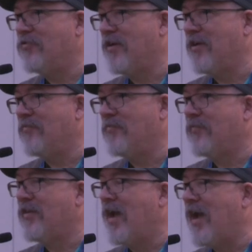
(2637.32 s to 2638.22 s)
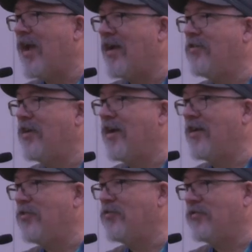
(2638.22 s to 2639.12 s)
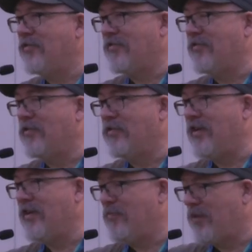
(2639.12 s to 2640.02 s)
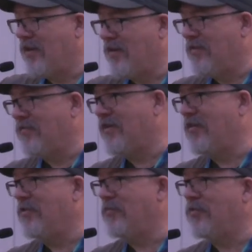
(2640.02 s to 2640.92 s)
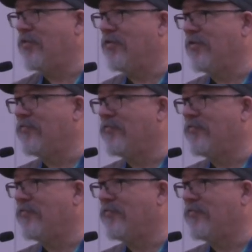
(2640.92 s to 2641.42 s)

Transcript: thing and you got to use this little thing you plug into the side of your computer and